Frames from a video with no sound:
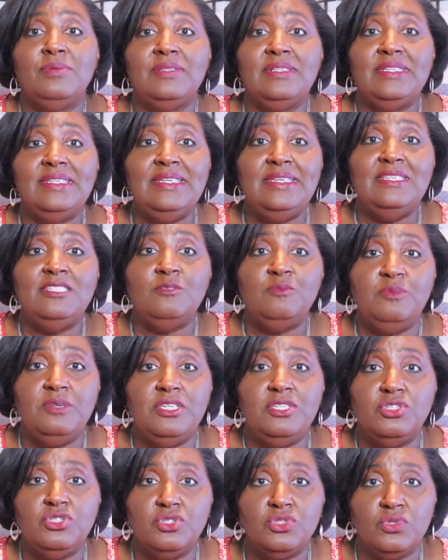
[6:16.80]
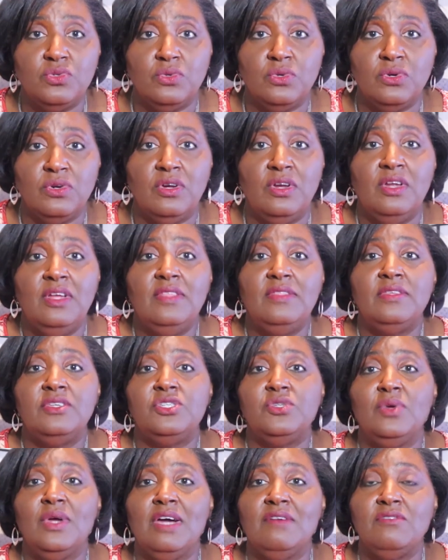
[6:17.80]
Please be sure that
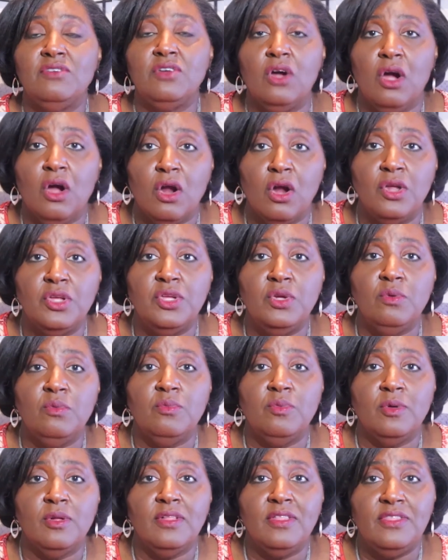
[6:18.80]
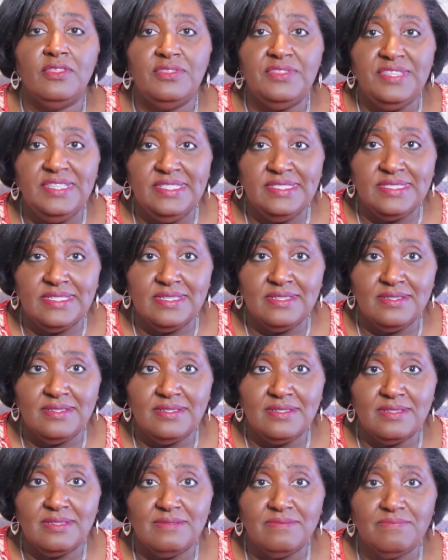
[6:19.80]
you have an arguable
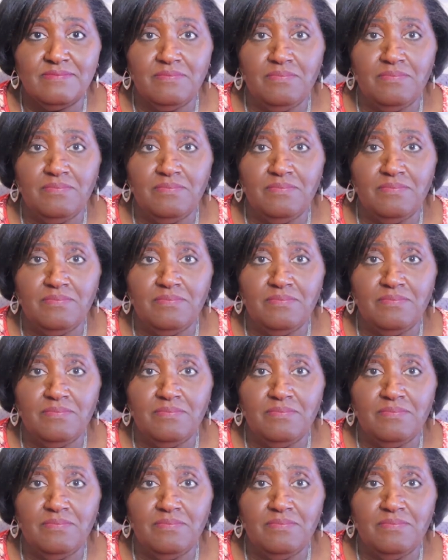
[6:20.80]
thesis.